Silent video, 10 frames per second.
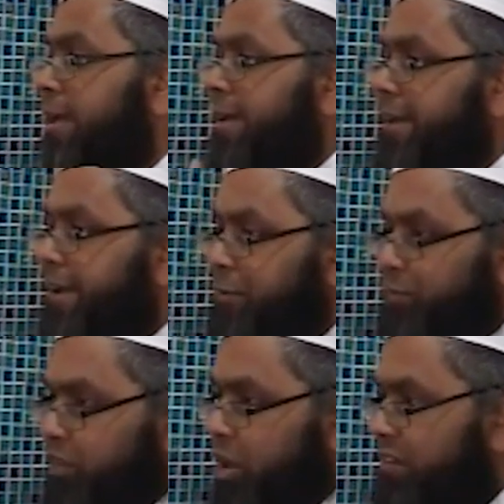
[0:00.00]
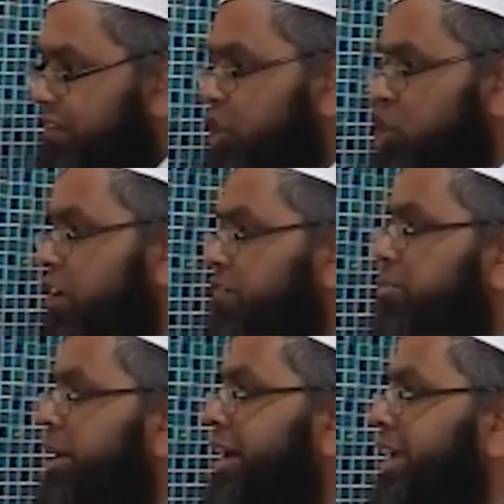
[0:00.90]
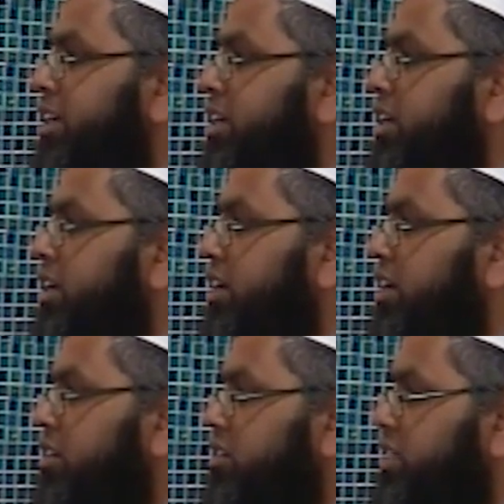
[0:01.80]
I'll finish off by